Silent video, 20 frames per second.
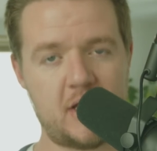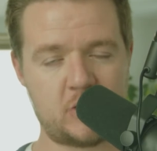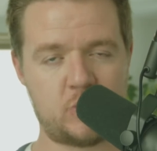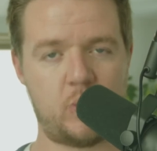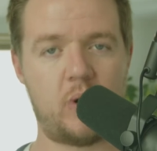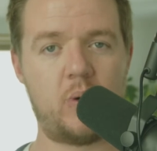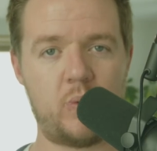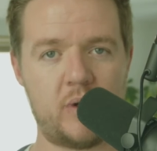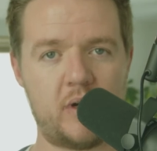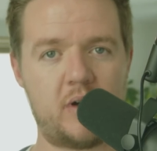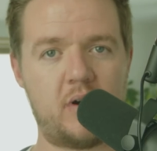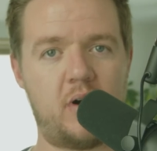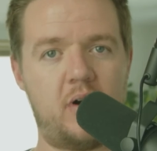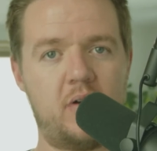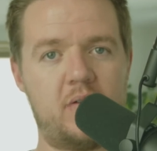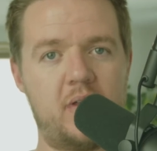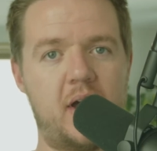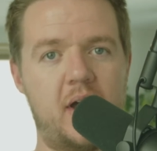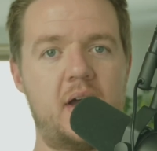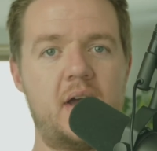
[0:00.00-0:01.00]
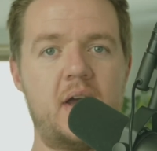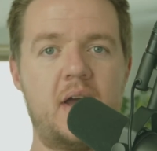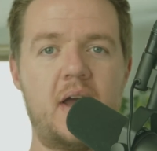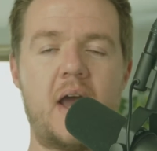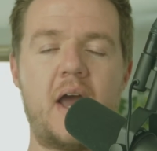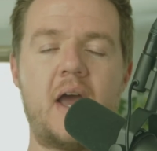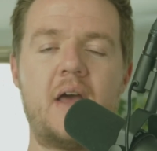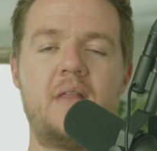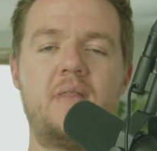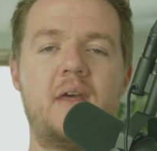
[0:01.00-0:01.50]
is what we call that.
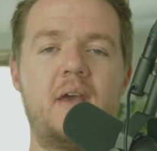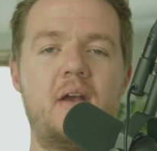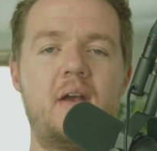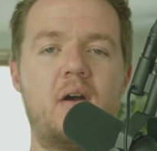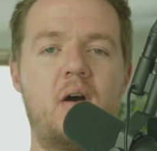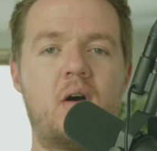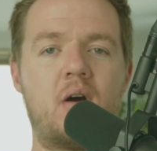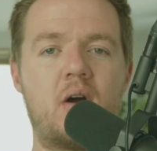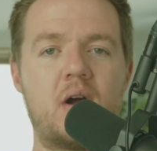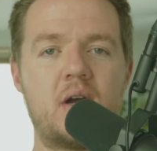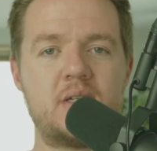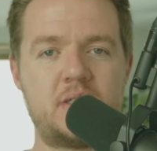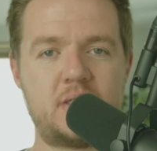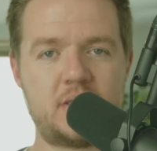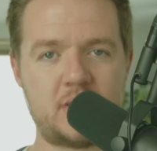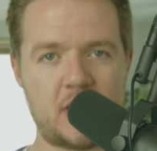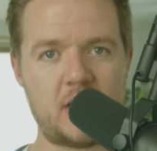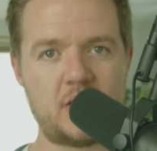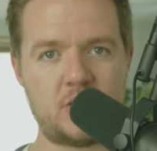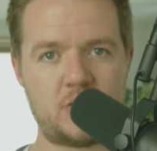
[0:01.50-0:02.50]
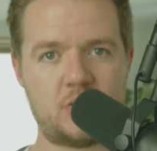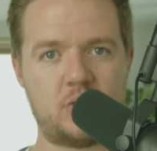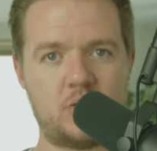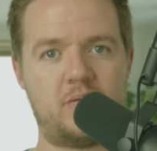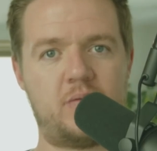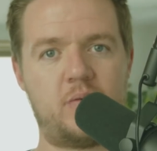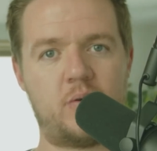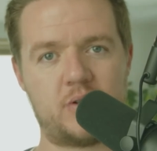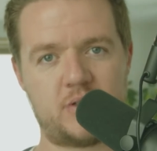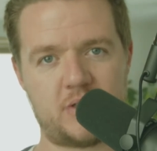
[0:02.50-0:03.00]
And they are essential
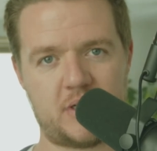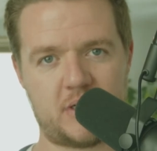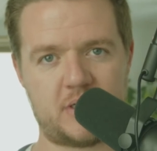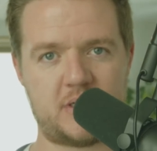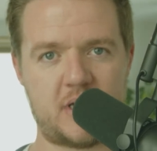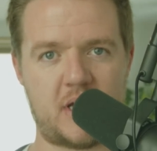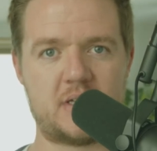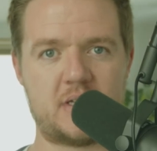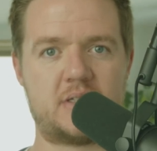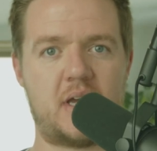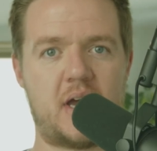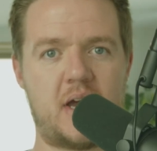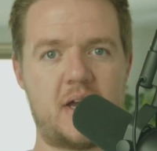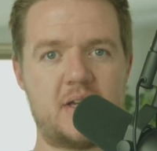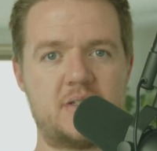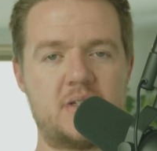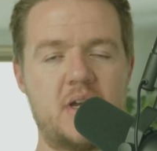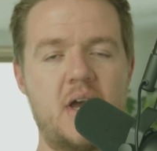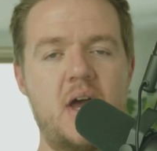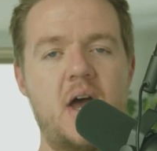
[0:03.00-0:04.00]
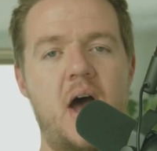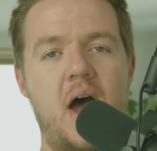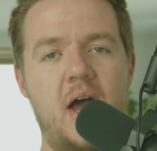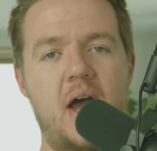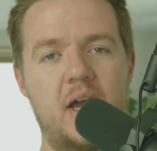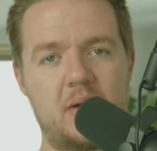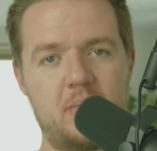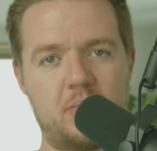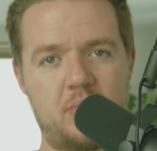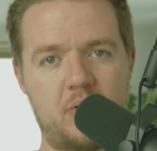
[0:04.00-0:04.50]
for success, guys.
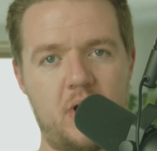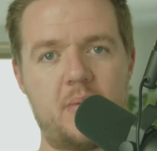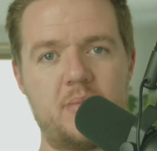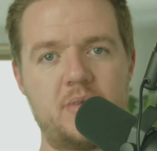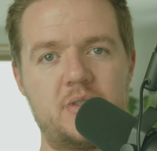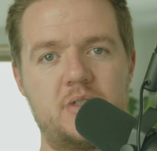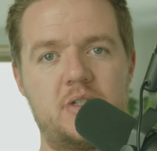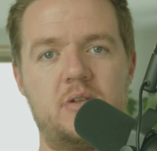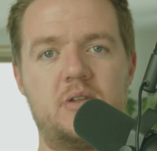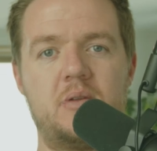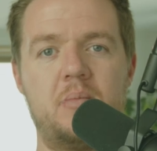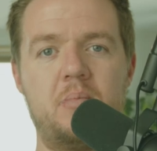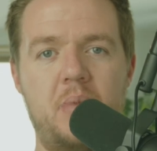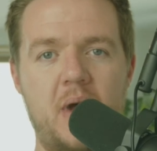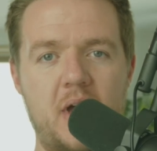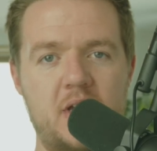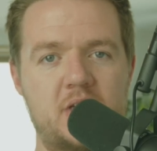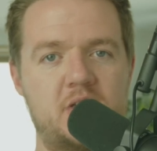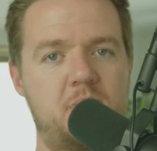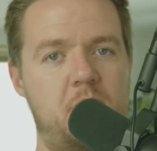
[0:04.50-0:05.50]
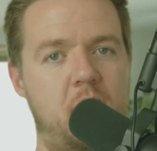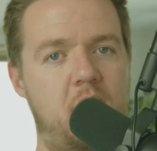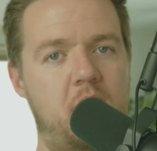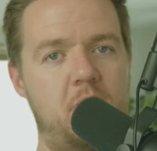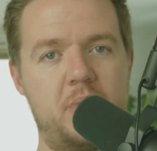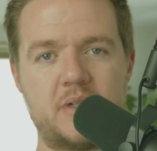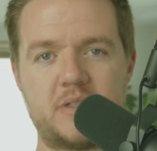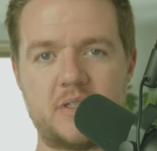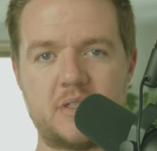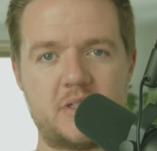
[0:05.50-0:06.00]
I can promise you the best
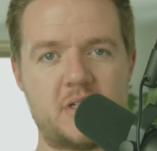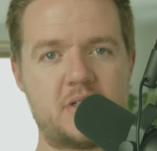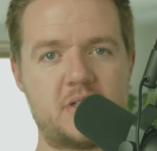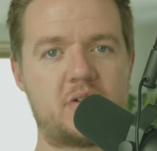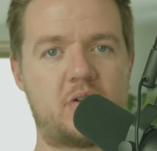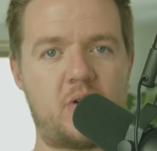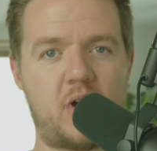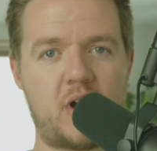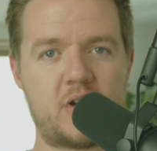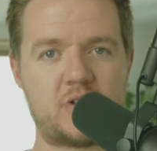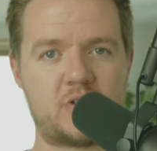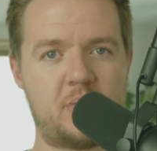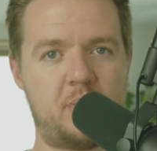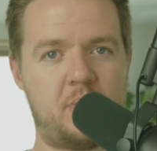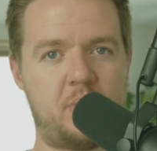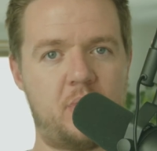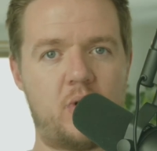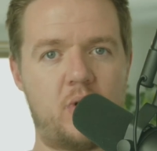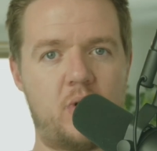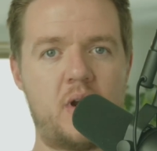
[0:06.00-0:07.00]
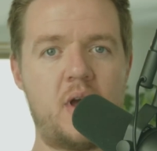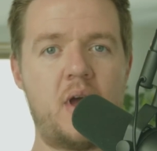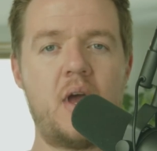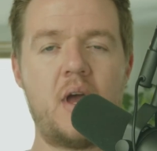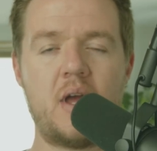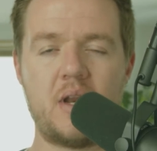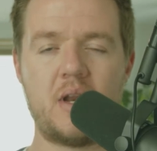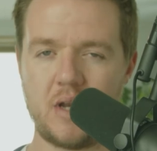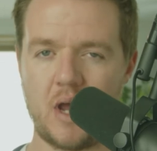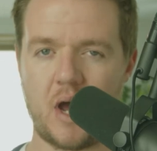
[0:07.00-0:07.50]
small businesses across the board,
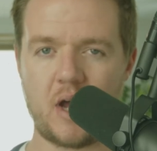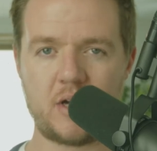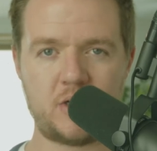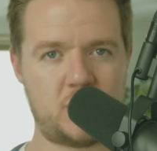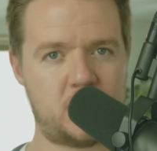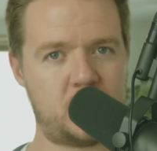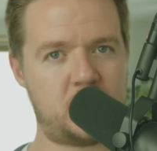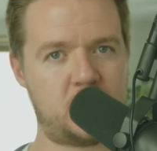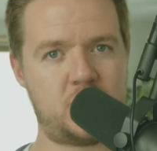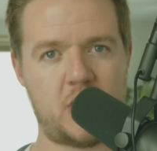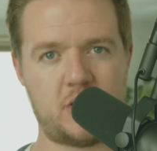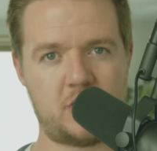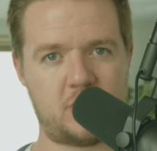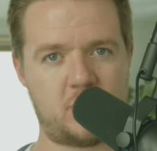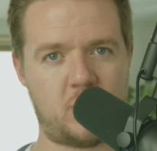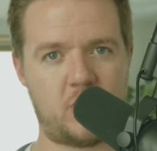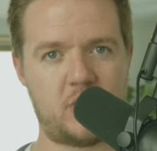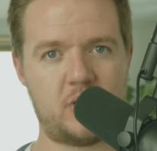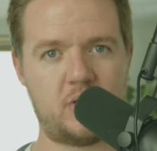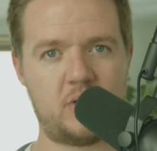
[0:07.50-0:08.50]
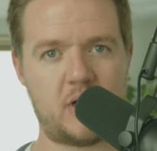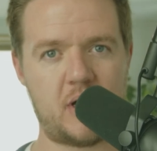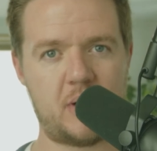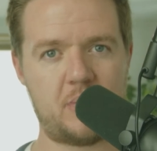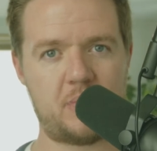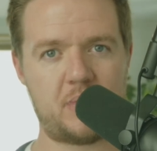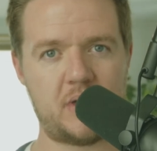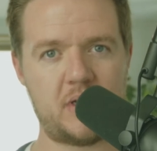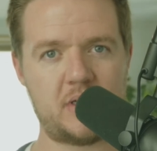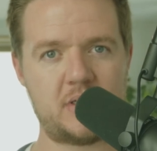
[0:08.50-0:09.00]
not just janitorial
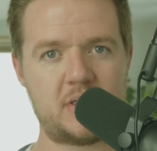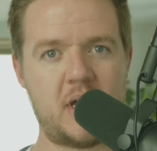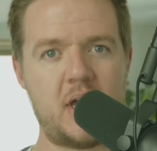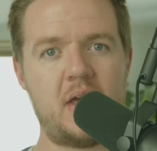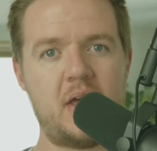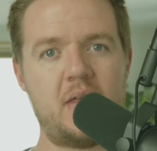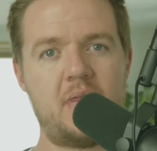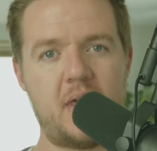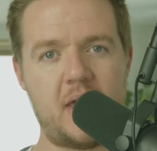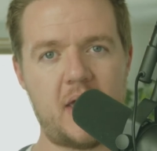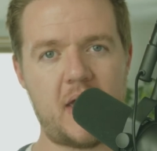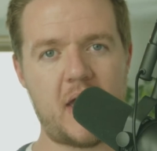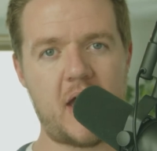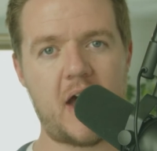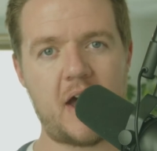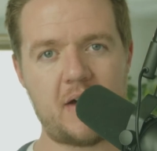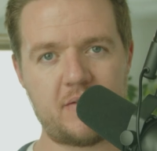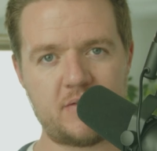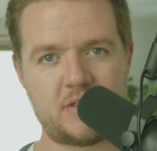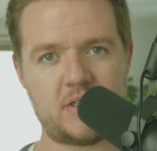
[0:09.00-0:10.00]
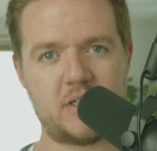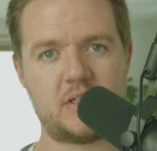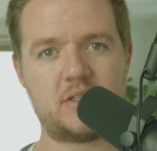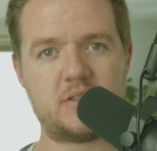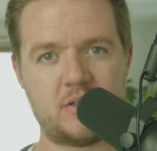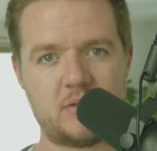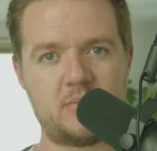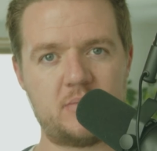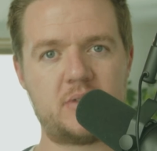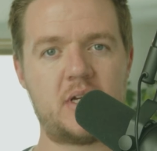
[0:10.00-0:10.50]
companies, they have
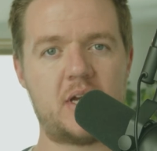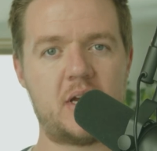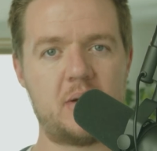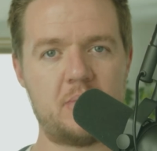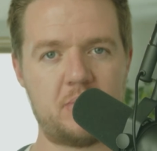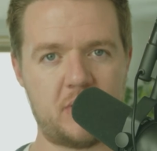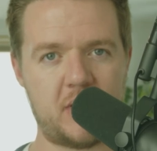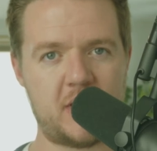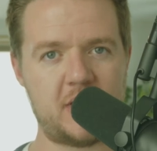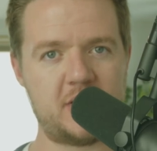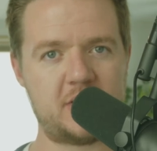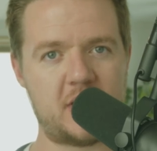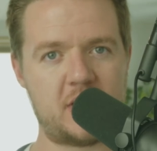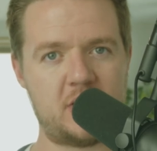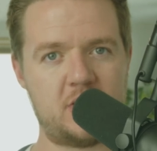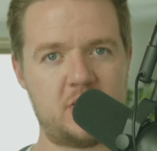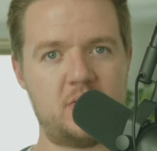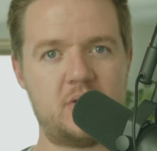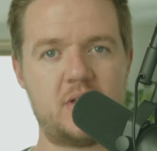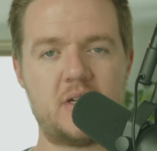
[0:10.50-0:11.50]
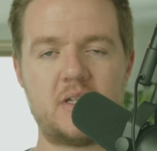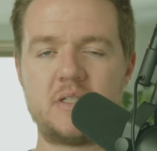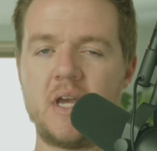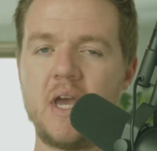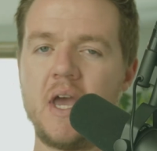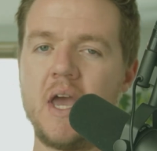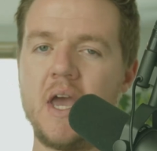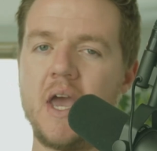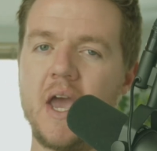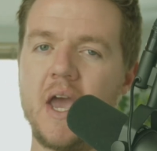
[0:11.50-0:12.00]
systems in place that do this.